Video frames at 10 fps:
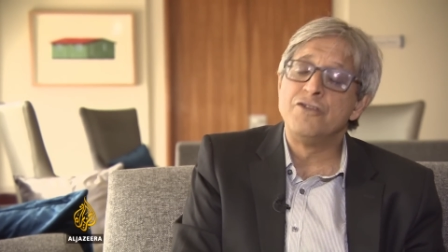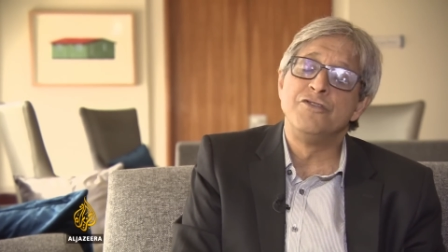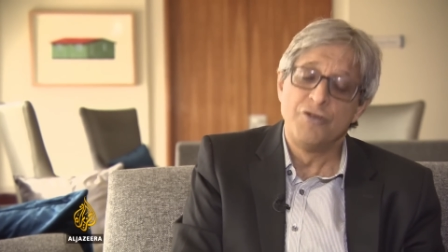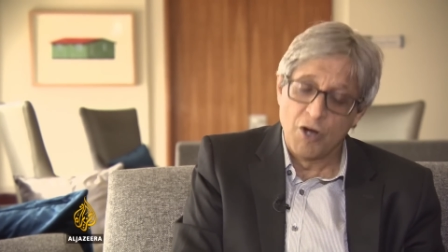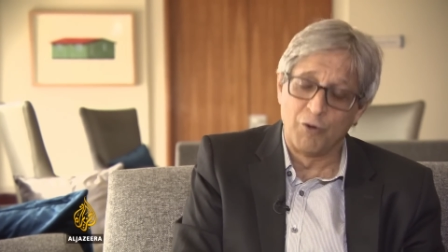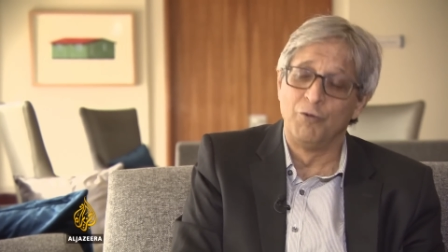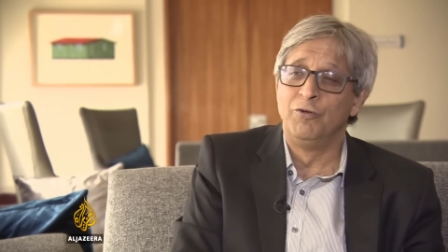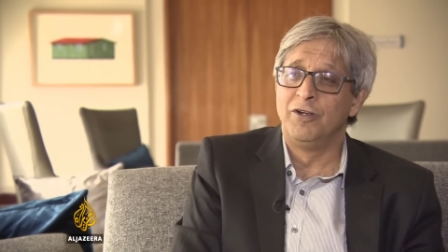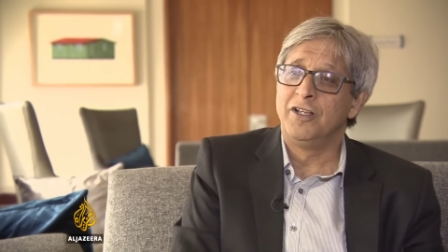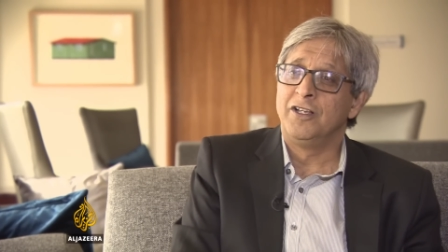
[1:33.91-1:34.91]

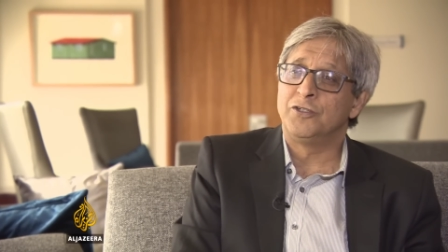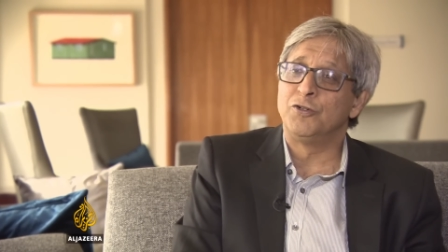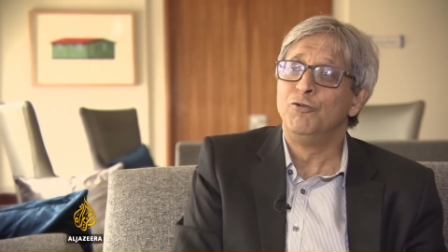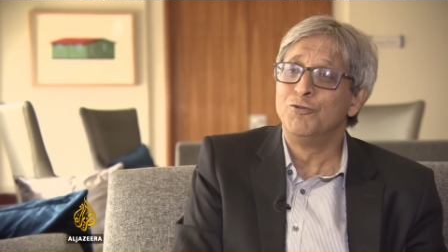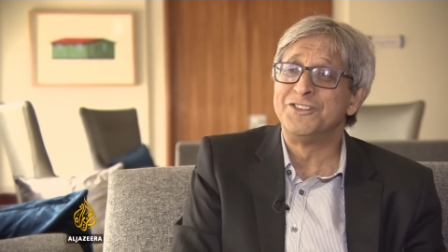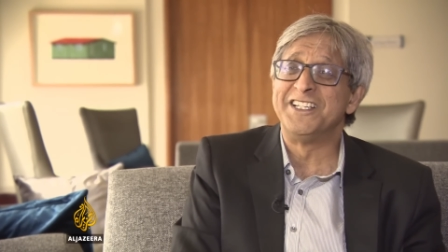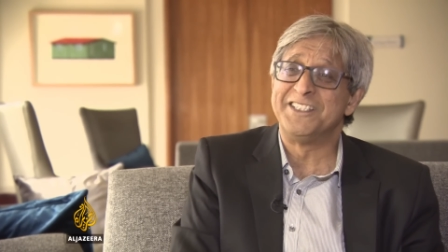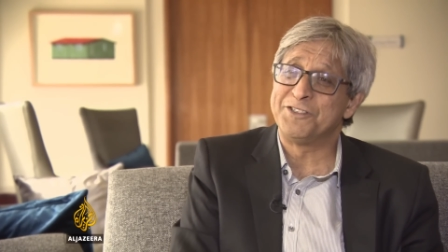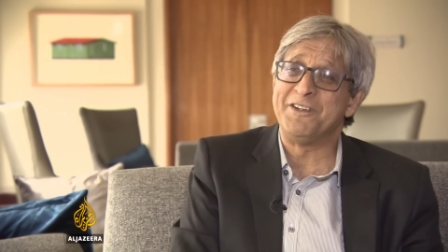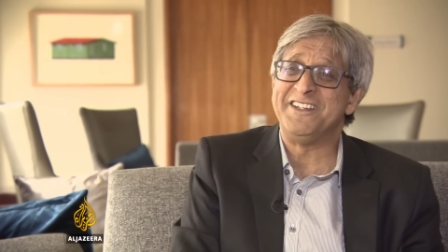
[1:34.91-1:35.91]
No to
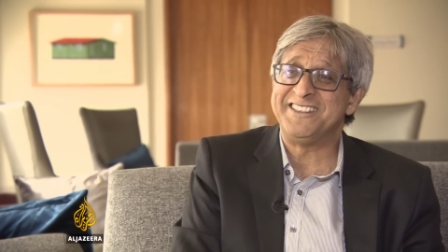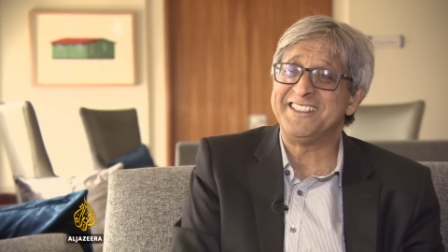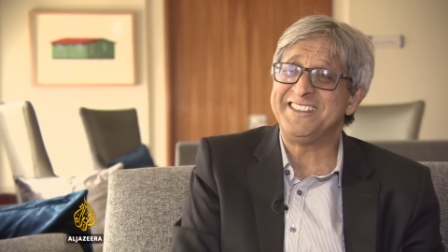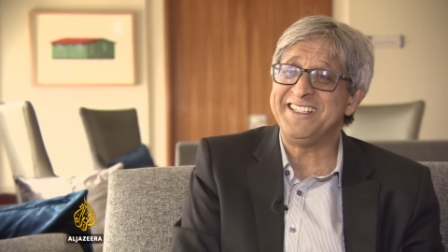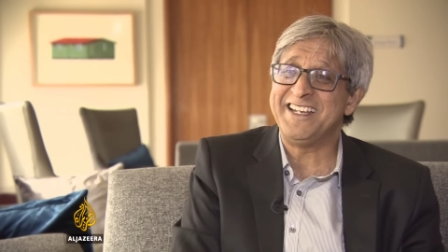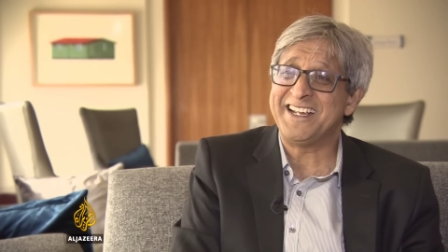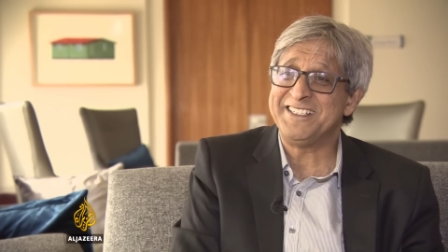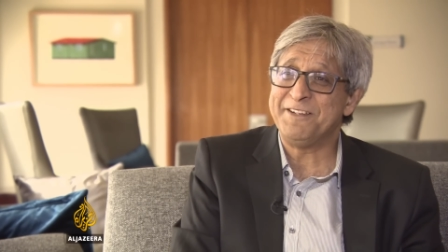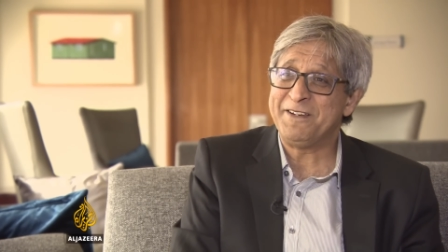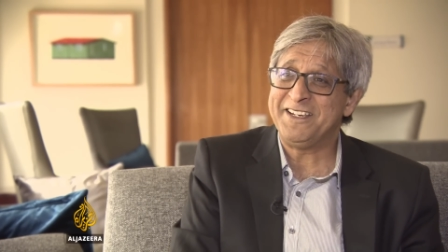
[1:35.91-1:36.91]
losing the 2016
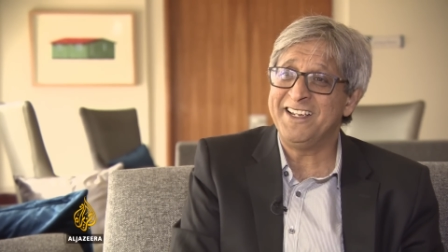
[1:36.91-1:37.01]
academic